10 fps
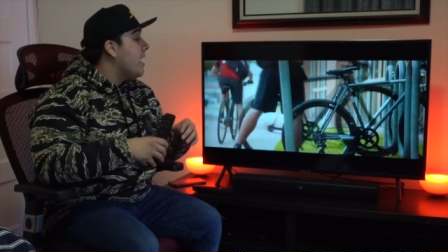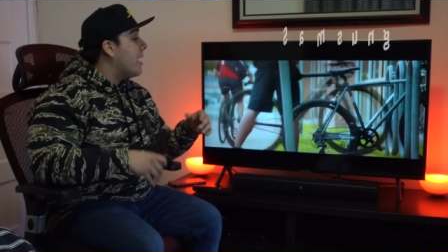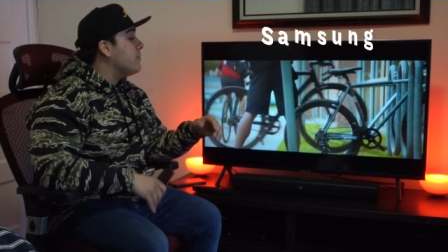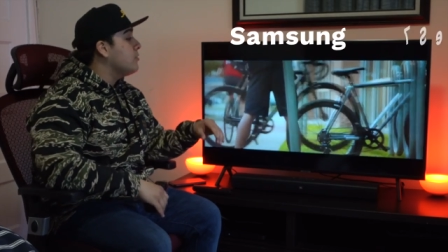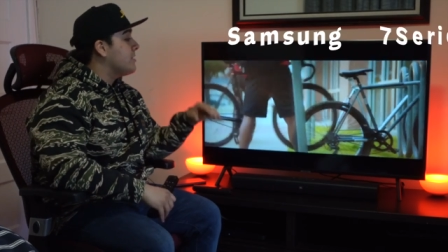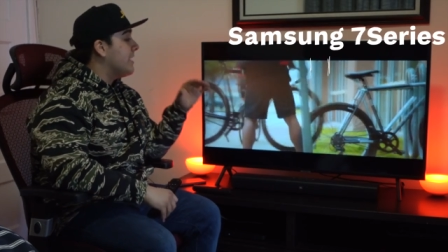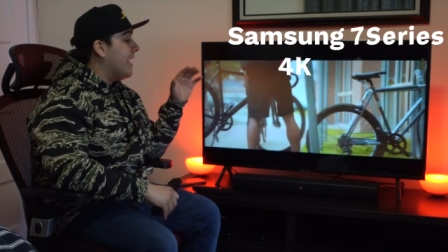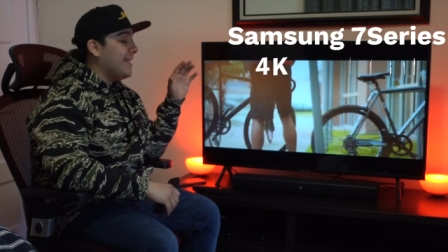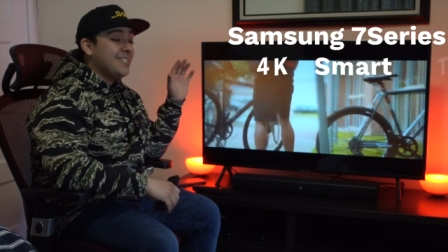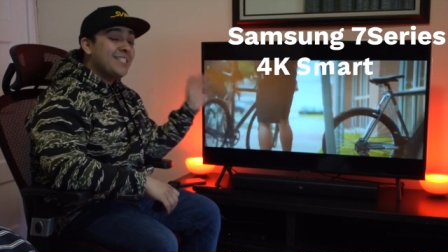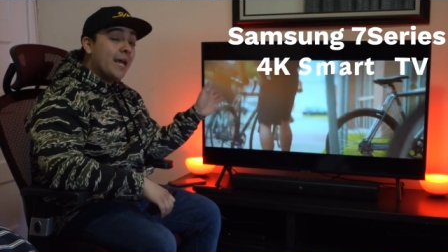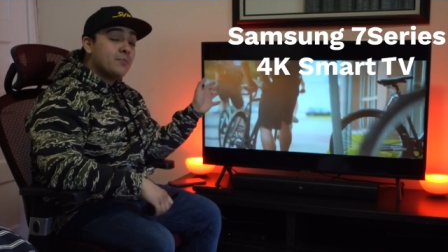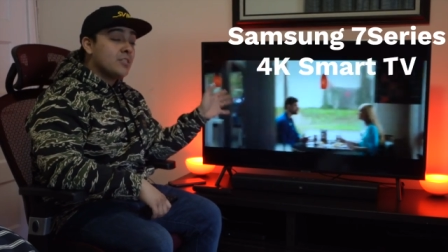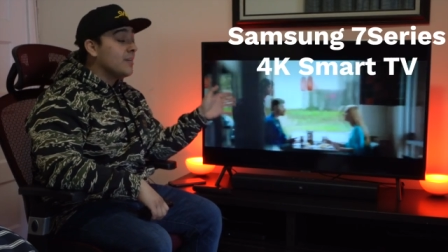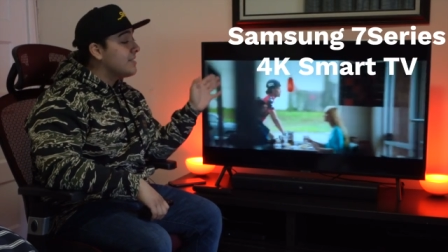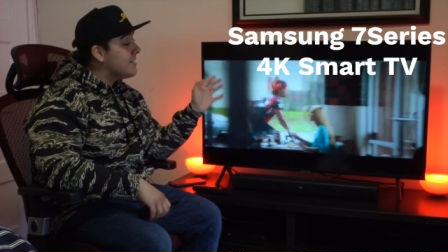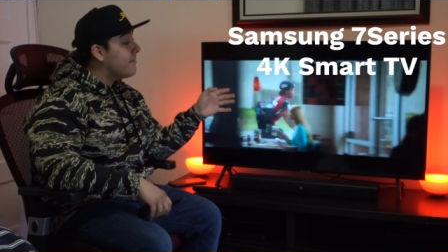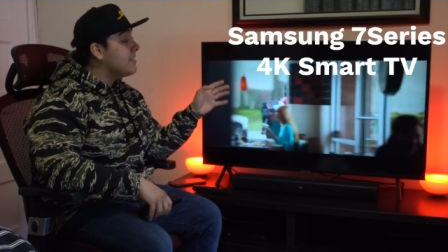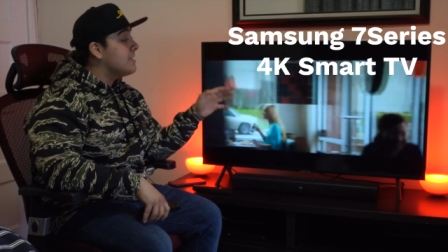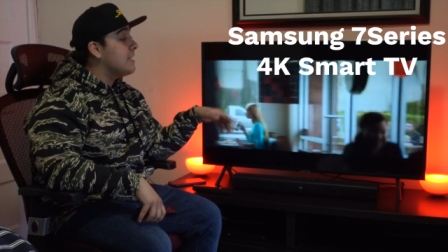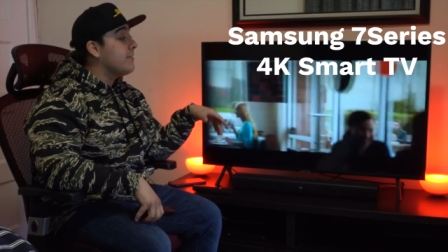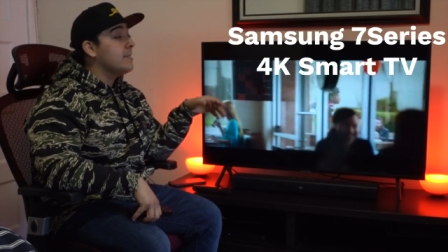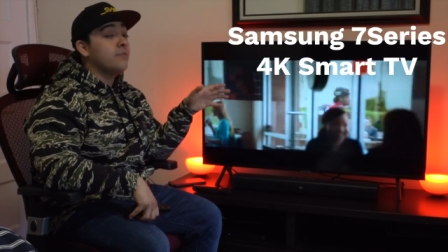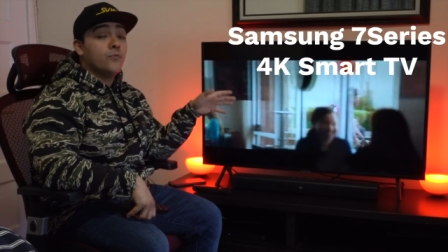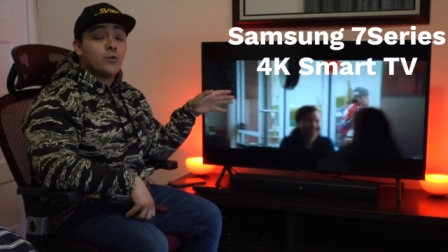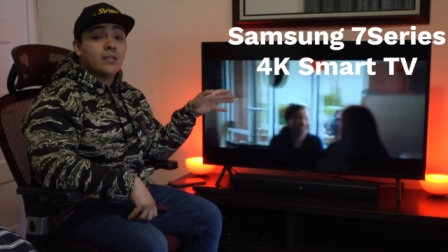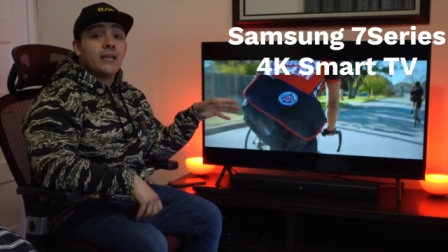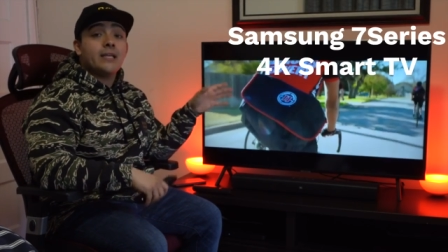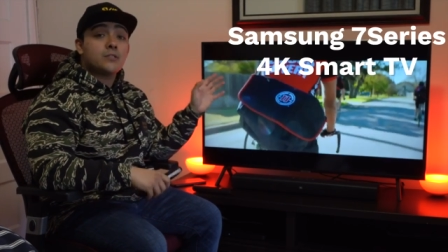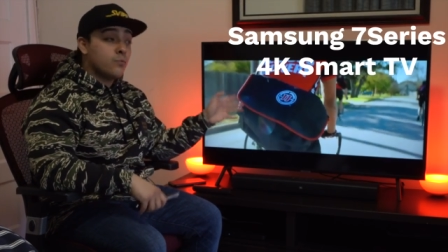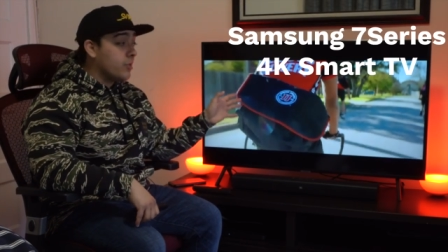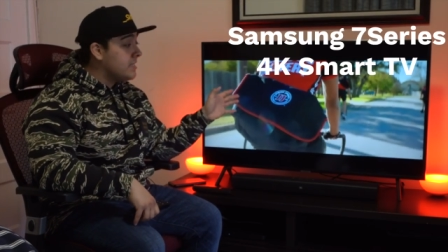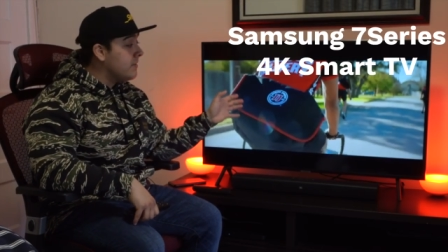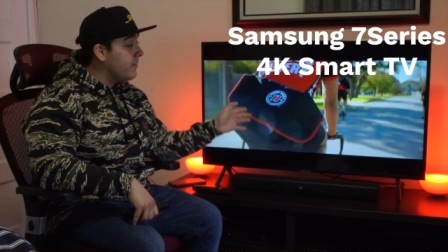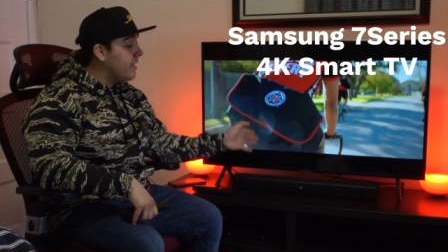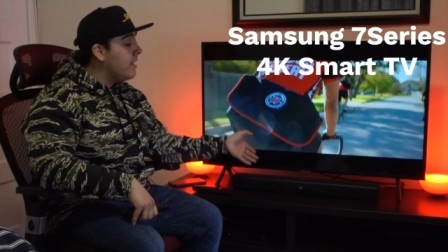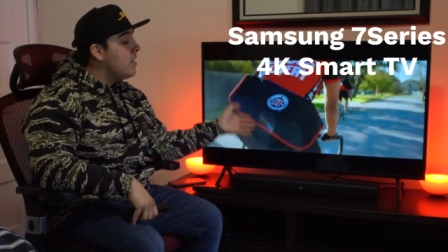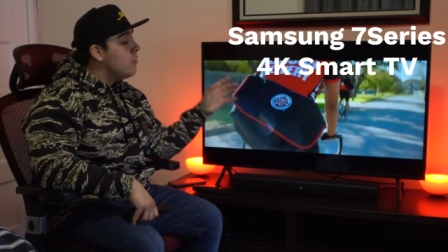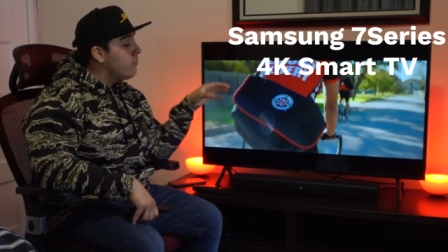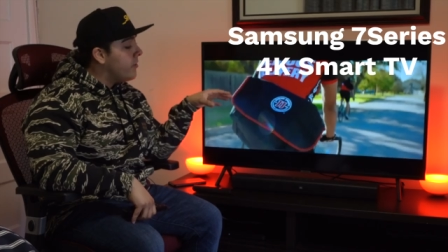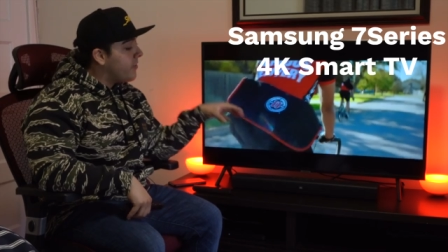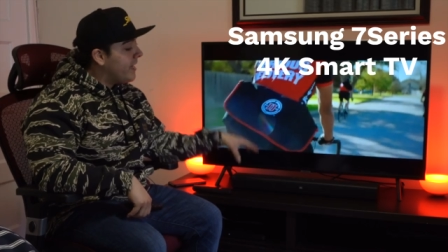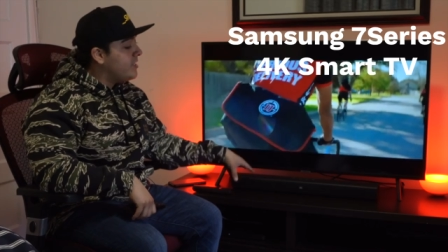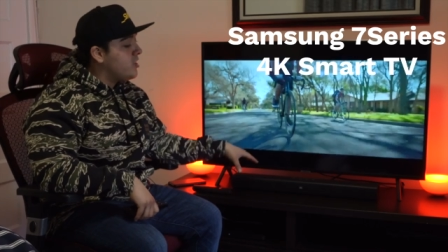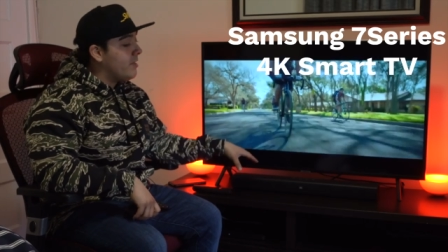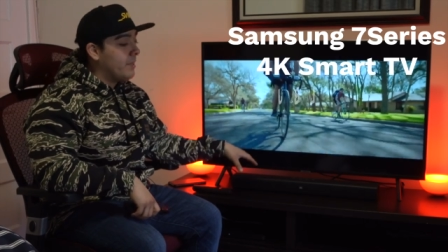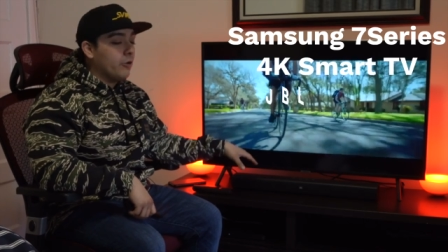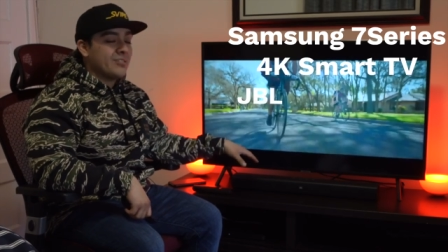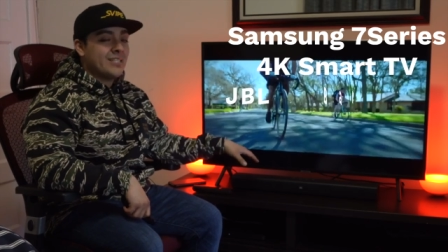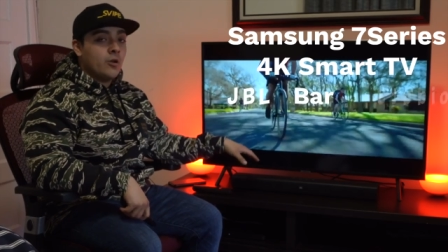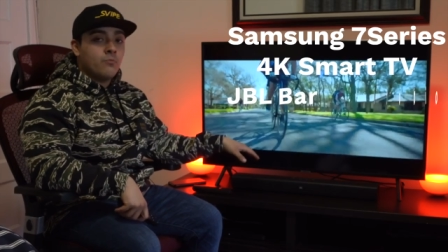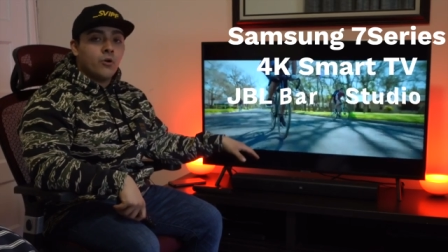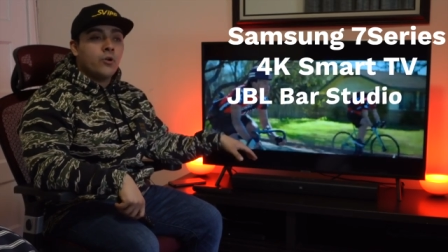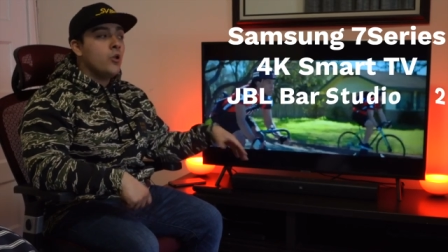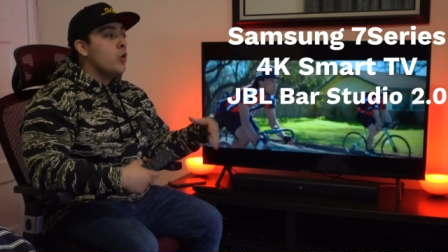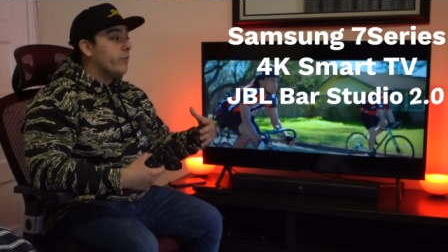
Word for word: I'm using a Samsung 7 Series 4K smart TV with a JBL soundbar,